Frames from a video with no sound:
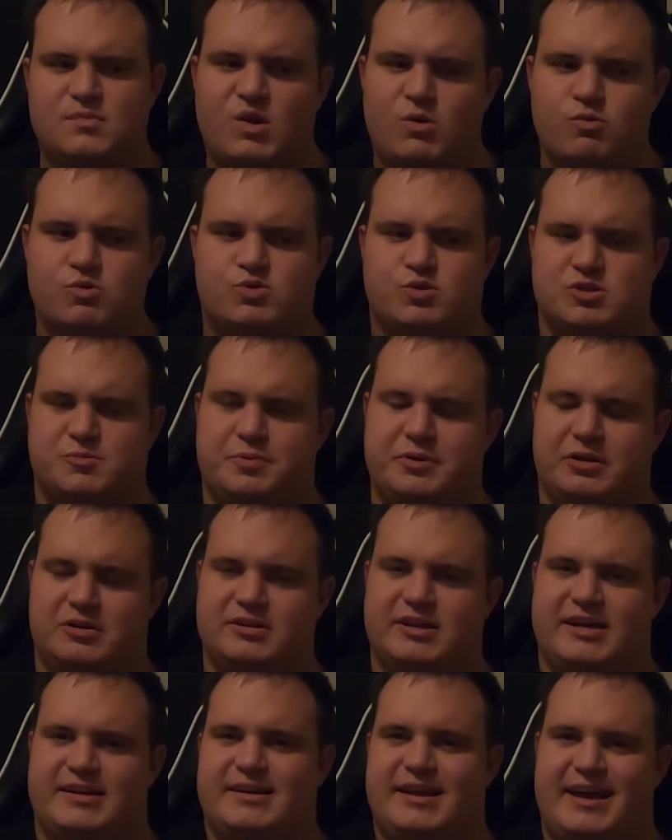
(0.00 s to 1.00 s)
which was
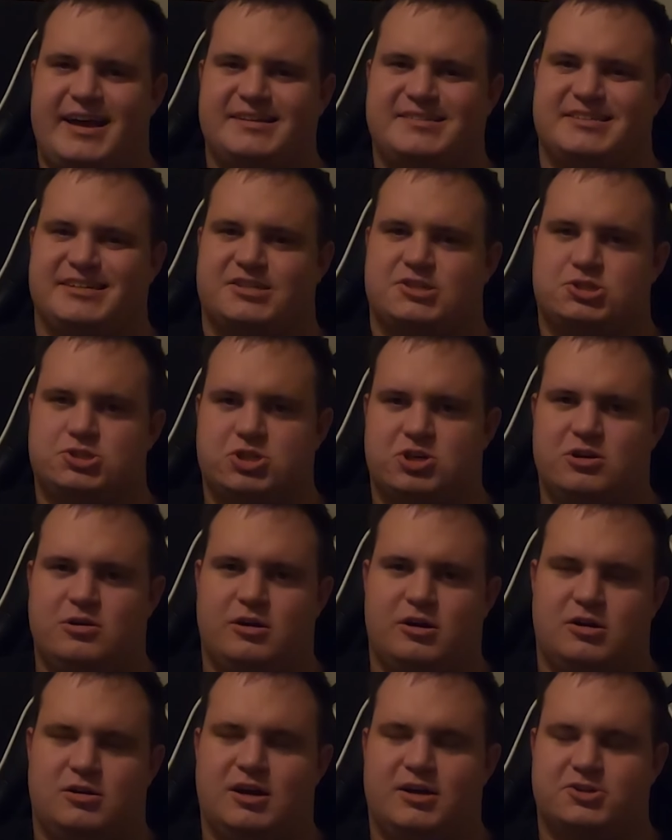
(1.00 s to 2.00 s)
built in Essex,
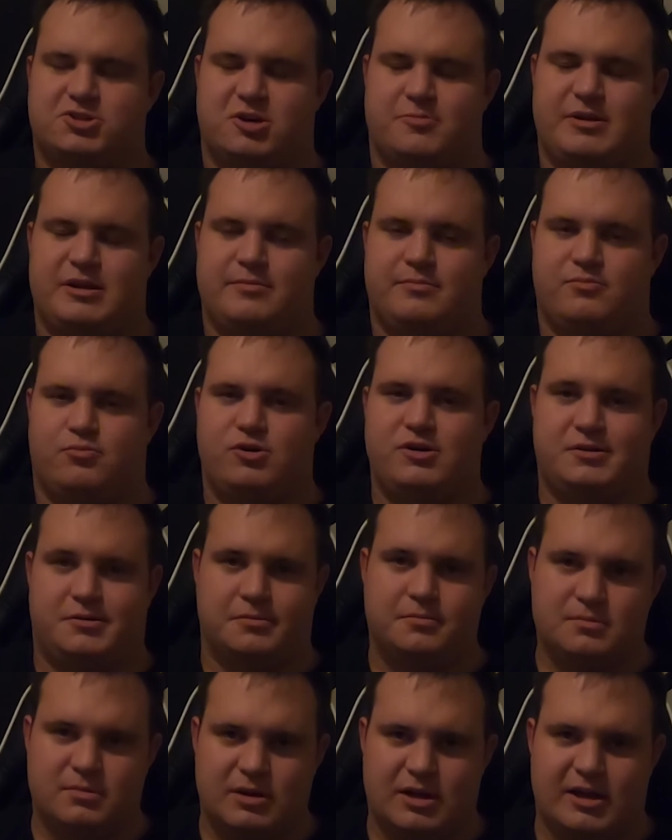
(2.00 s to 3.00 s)
or not Germany,
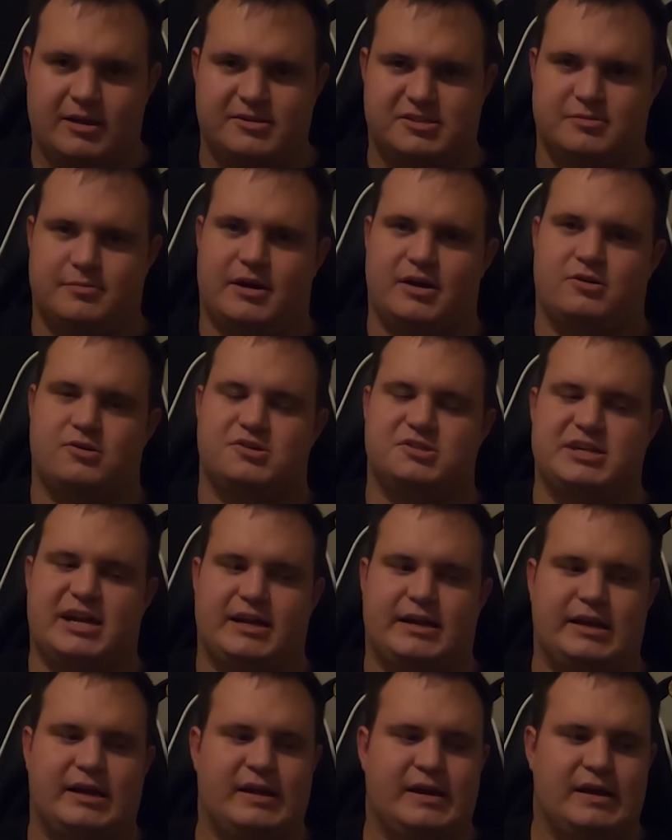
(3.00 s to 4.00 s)
Britain, to my
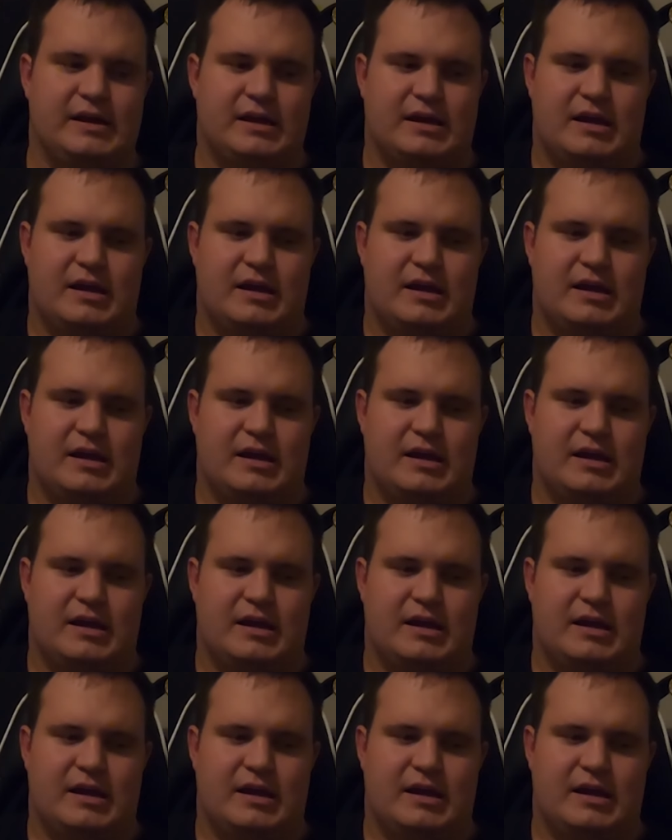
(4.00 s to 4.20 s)
understanding,